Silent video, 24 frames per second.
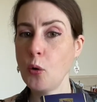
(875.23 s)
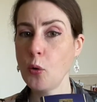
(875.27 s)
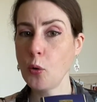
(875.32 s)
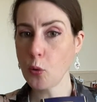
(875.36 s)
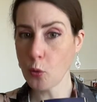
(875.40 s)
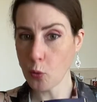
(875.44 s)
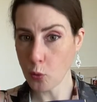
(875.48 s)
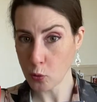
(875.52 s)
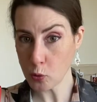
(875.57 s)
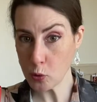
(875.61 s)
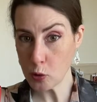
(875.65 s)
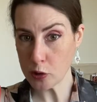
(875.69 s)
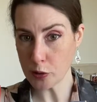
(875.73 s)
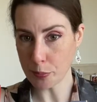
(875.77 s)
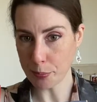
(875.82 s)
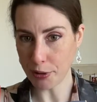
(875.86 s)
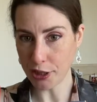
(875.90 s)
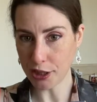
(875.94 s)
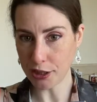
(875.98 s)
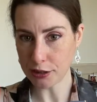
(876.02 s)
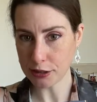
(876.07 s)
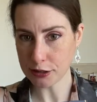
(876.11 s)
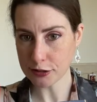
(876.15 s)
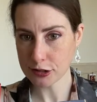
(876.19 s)
all the
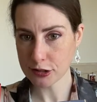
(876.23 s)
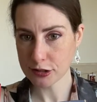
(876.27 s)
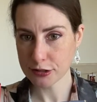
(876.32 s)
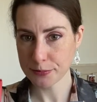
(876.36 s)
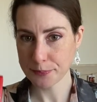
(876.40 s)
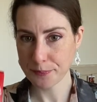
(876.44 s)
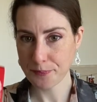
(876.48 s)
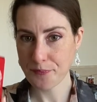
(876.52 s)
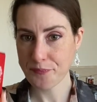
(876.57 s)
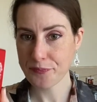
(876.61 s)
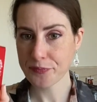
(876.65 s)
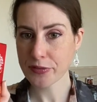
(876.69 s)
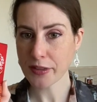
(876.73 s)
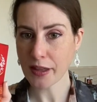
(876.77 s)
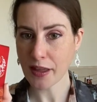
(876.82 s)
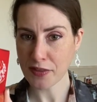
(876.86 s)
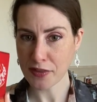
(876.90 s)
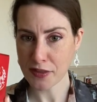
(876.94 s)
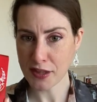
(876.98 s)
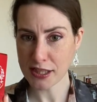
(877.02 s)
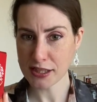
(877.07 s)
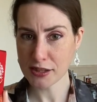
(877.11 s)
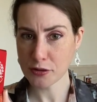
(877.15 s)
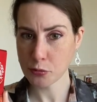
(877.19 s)
bars,
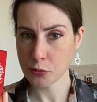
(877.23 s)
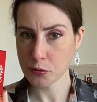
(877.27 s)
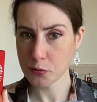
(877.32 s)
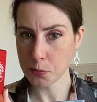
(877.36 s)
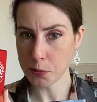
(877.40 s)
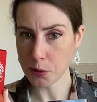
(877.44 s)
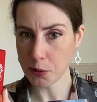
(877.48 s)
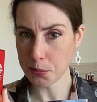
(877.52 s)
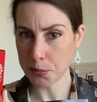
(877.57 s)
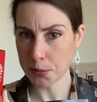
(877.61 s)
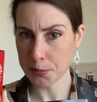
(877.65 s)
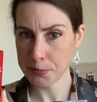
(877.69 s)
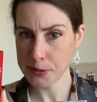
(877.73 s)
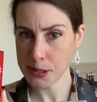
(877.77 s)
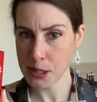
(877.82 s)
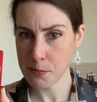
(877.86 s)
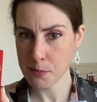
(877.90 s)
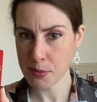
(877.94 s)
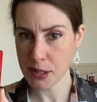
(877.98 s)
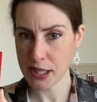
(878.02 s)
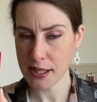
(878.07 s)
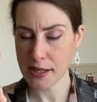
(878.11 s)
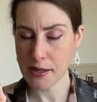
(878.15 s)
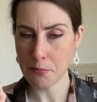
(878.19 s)
this would probably
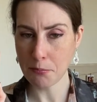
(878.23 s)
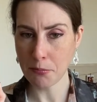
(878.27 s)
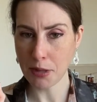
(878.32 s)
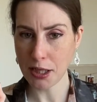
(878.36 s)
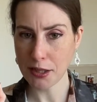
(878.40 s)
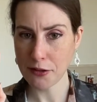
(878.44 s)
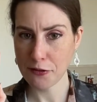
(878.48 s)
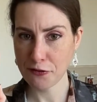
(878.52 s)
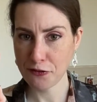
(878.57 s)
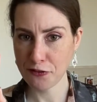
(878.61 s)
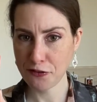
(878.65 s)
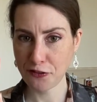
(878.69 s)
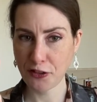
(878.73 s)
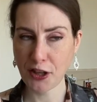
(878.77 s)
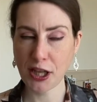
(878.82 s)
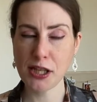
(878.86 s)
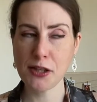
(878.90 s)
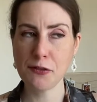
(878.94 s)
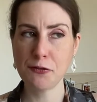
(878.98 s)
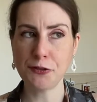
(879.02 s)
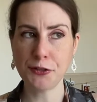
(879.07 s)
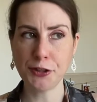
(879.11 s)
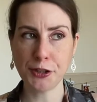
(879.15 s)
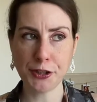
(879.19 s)
be my
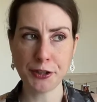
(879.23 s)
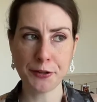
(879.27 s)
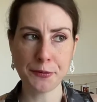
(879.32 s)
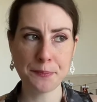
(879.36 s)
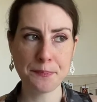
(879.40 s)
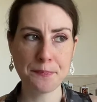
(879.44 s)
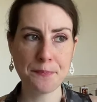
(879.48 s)
favourite.